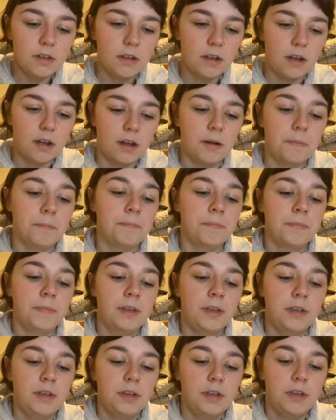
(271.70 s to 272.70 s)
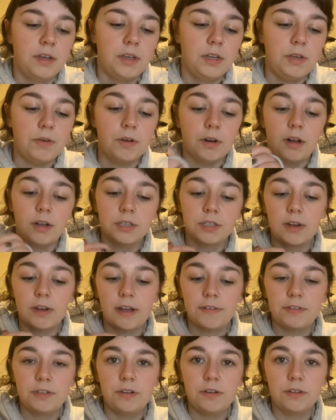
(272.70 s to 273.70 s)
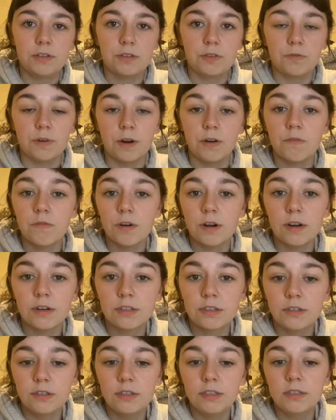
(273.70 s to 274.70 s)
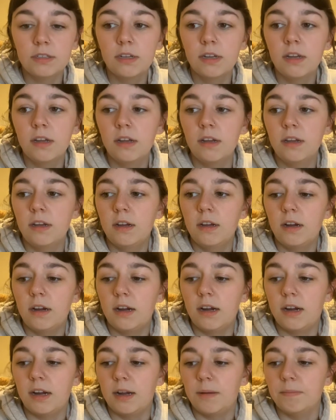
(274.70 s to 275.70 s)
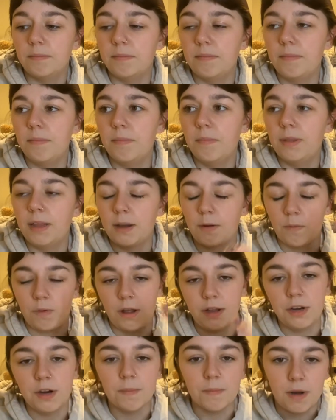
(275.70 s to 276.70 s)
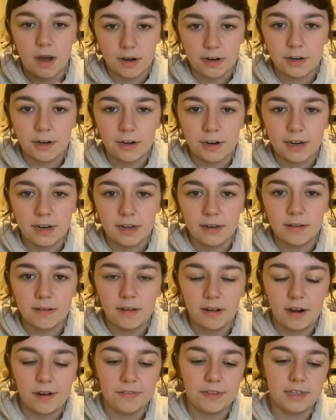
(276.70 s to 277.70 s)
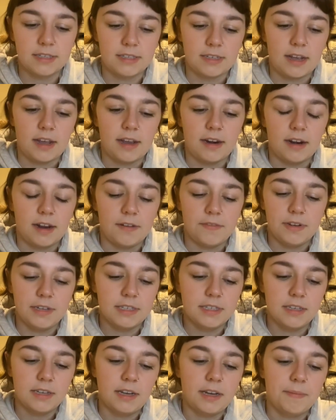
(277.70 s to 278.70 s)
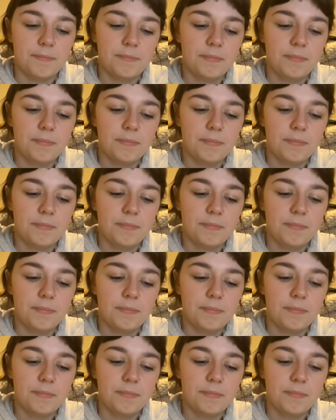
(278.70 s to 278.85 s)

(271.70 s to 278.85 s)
You could also have students run rehearsals like while you're monitoring on the side, obviously.